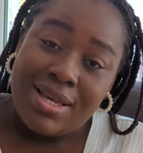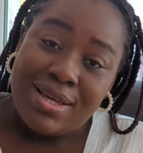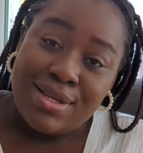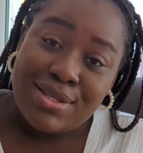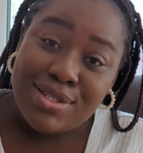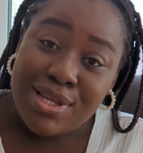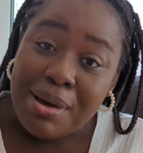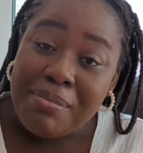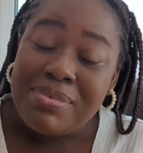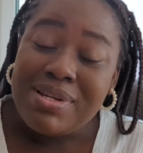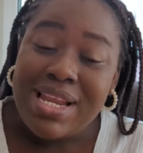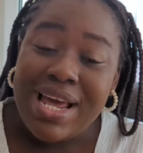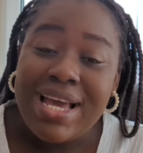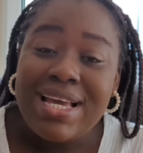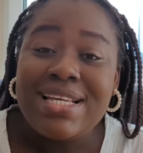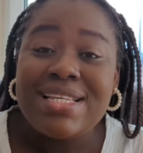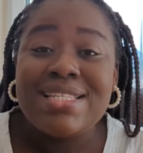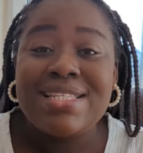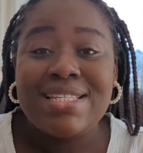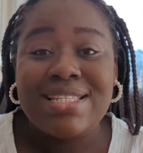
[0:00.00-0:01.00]
Some
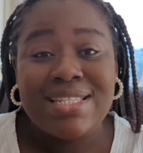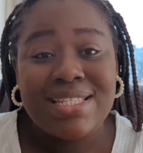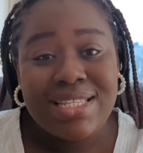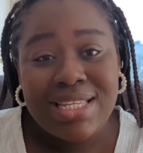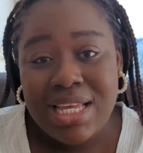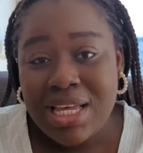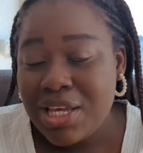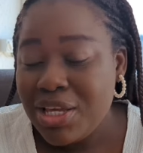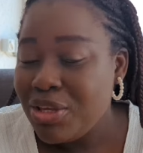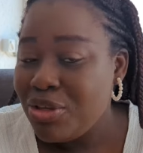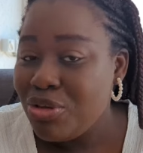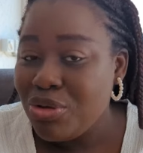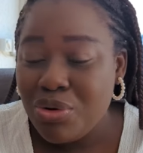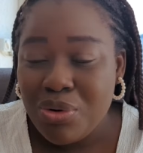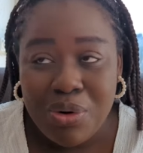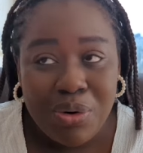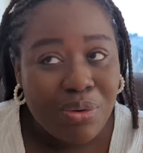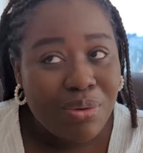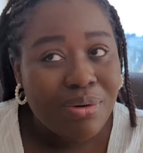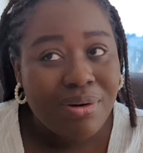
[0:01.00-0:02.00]
days,
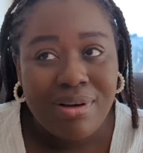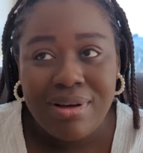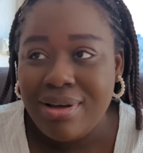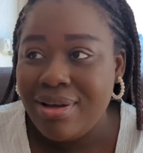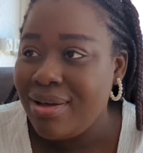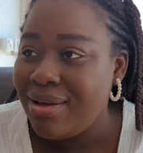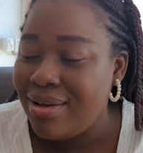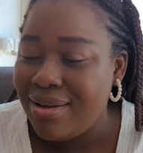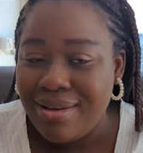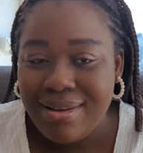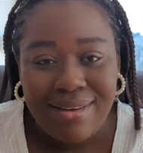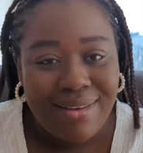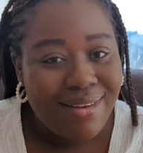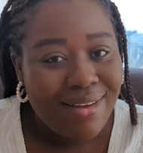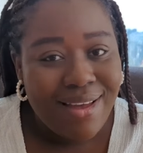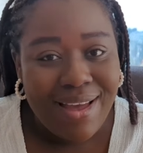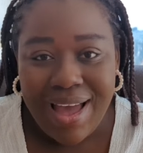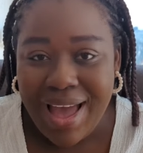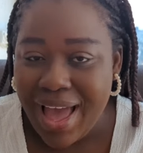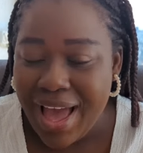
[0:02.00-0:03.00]
I
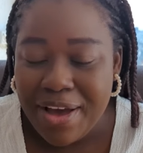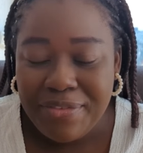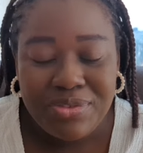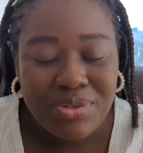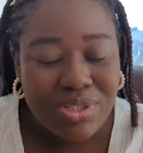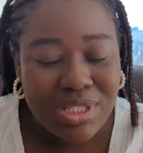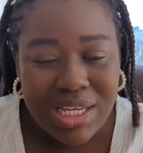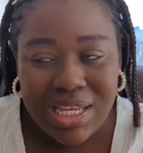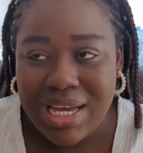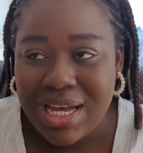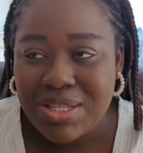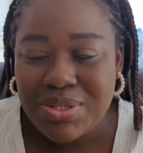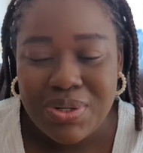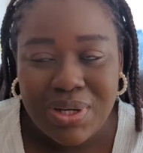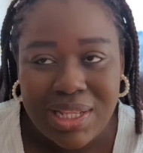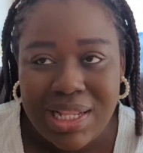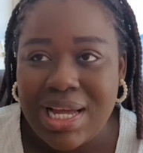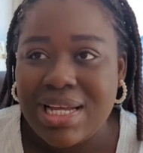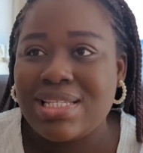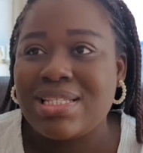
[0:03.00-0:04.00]
have to take her to
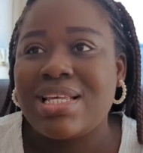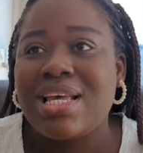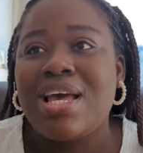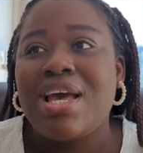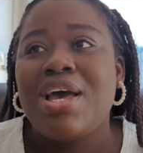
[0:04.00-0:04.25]
class.